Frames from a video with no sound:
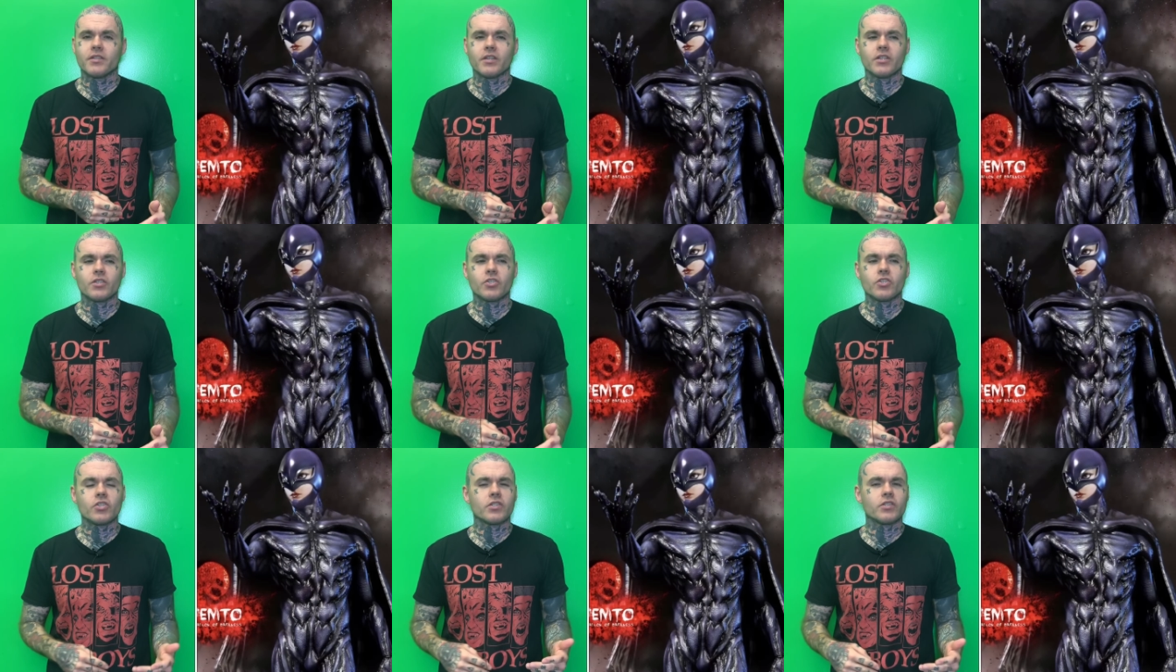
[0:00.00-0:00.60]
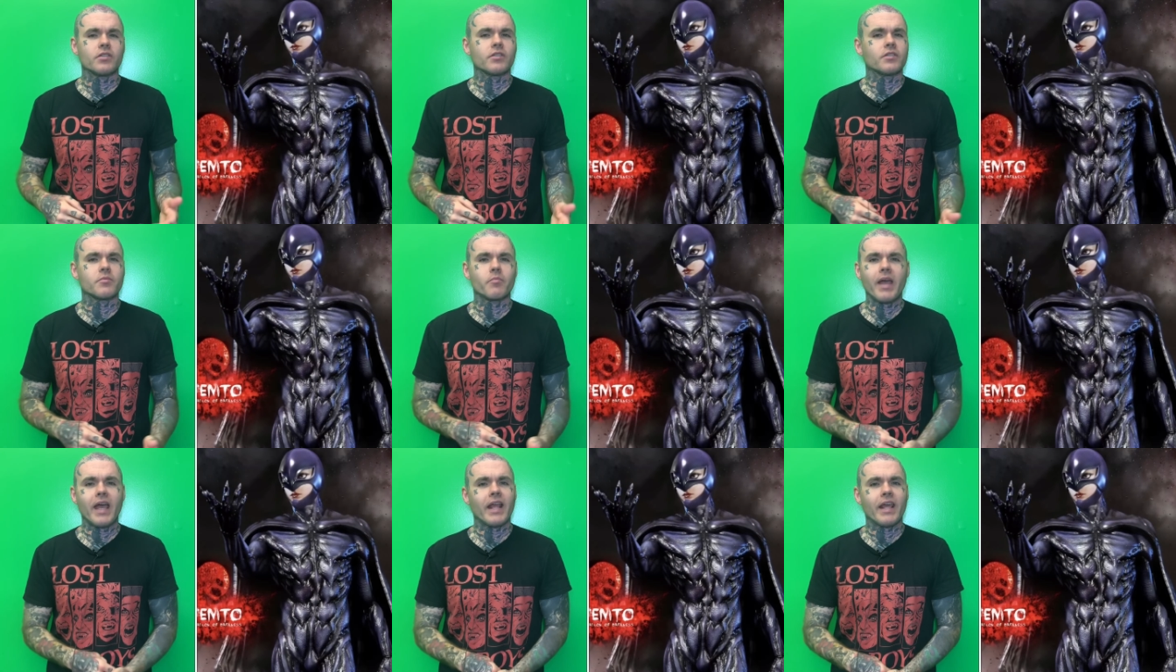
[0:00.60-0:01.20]
it just looks
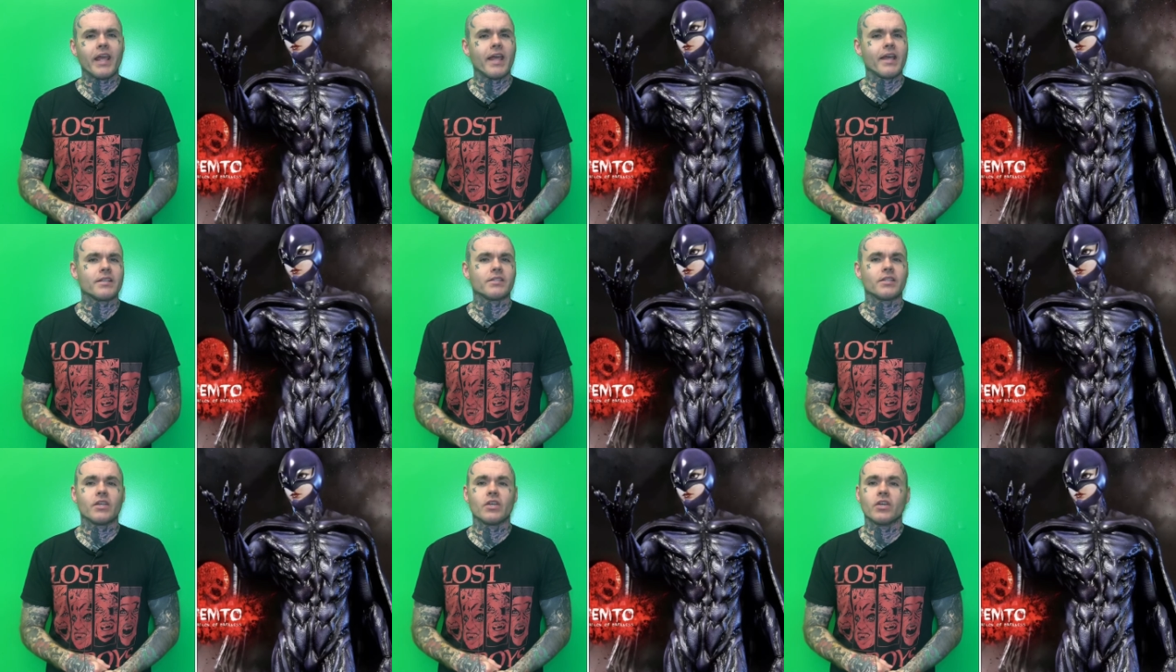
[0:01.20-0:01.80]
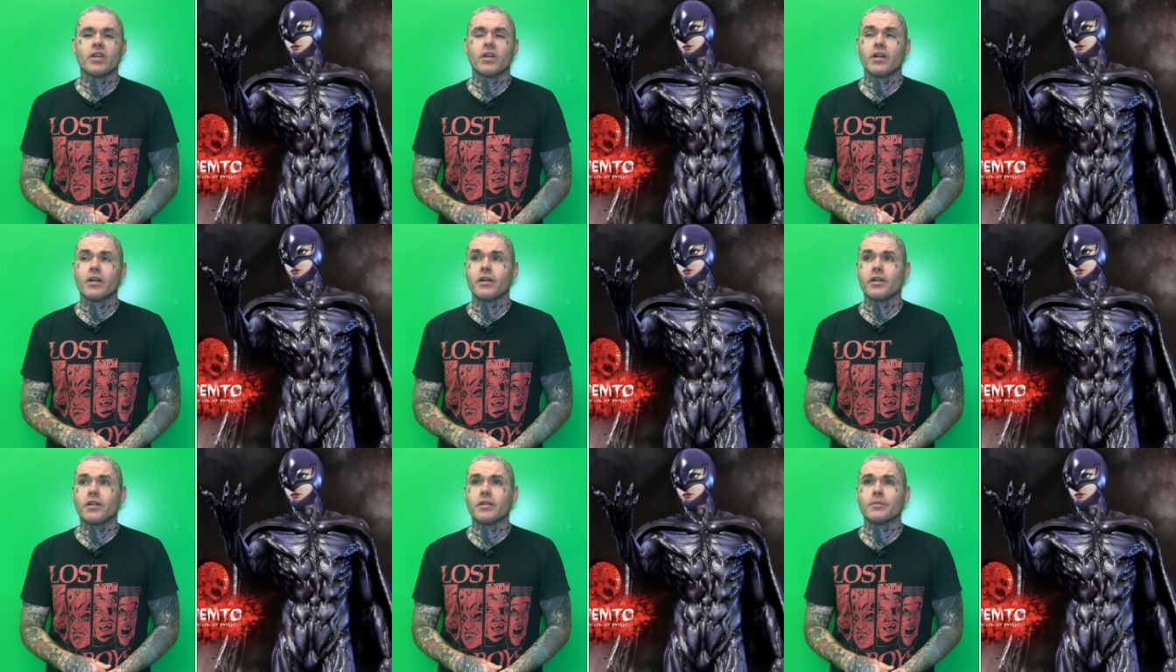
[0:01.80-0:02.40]
badass.
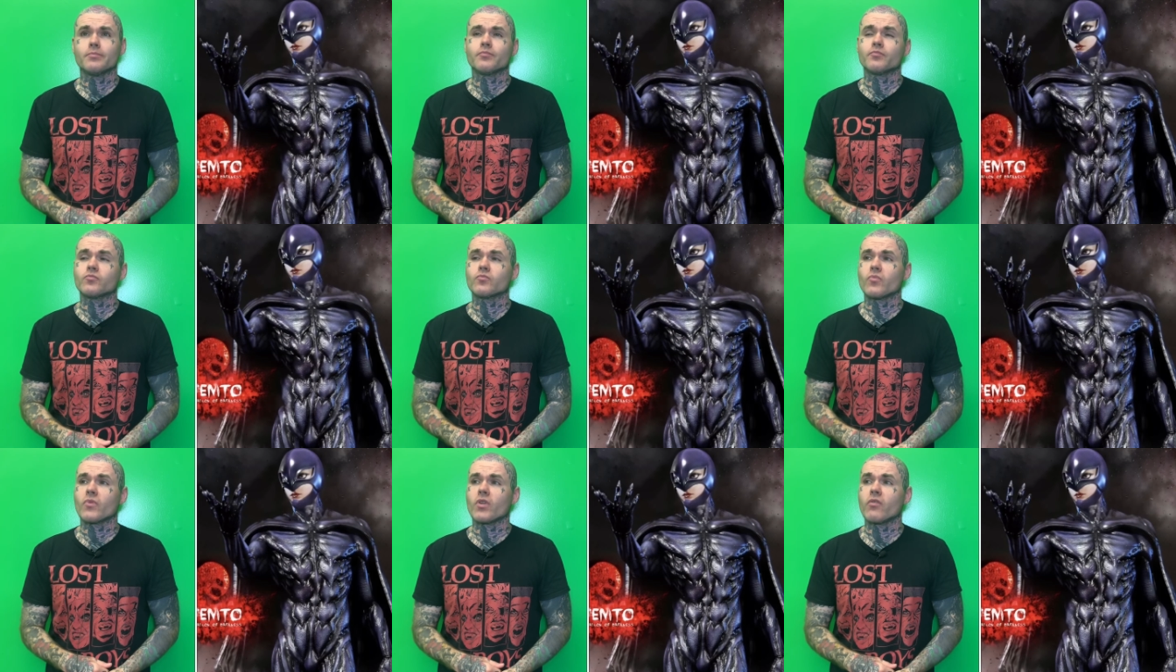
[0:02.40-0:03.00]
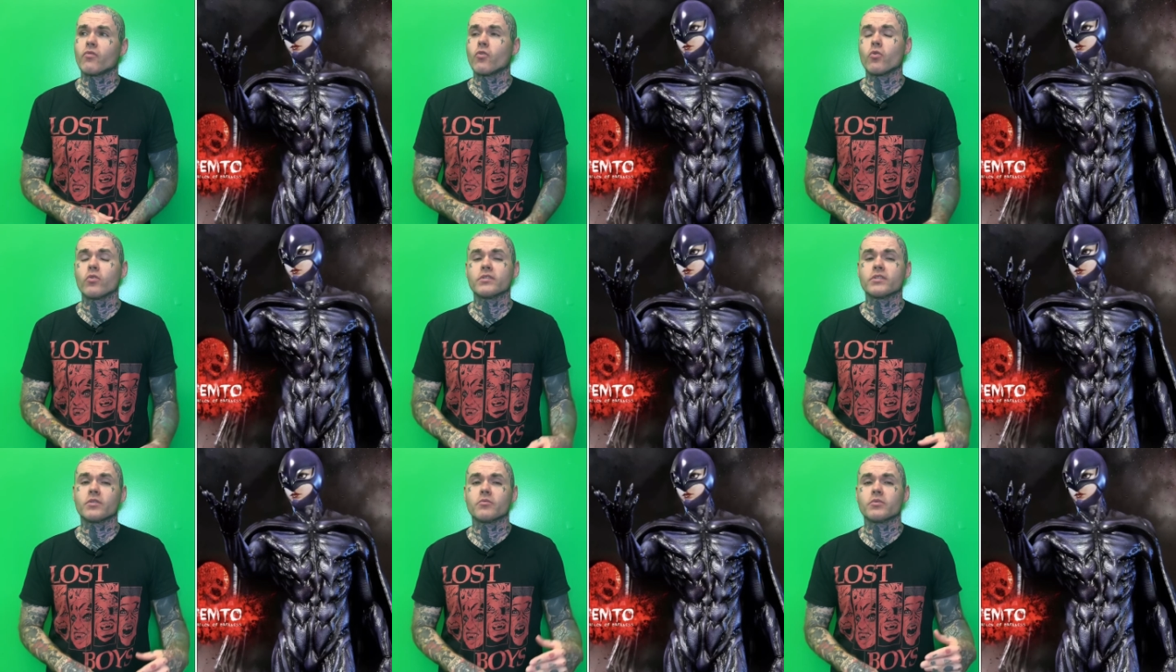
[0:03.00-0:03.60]
Of
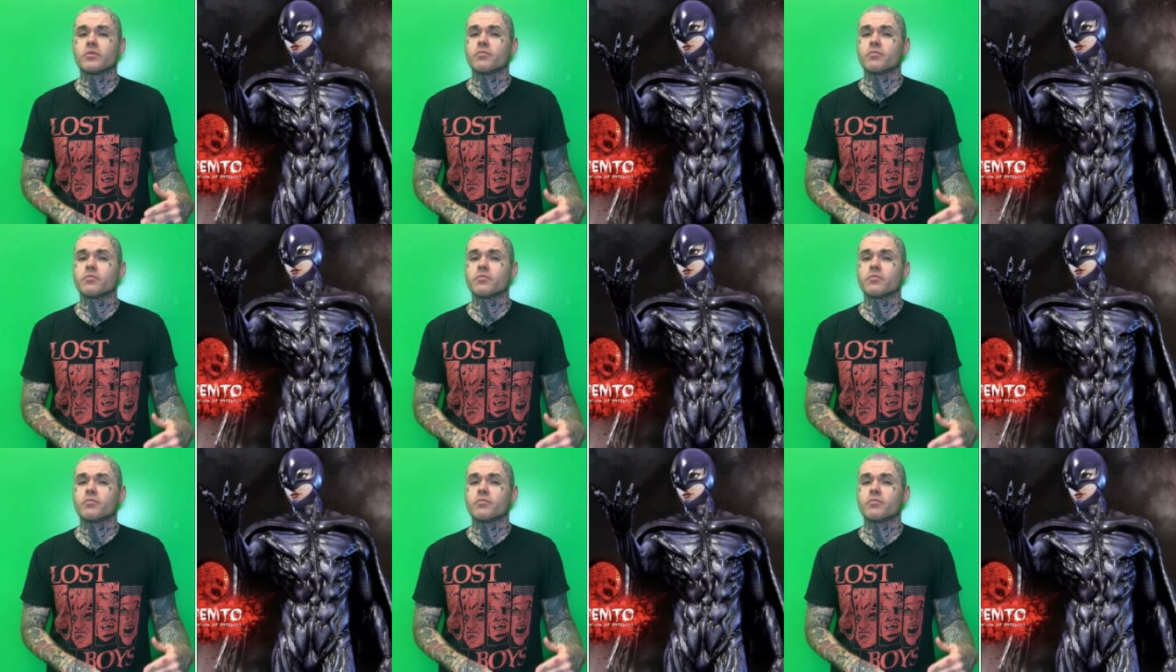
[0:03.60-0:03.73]
course, it was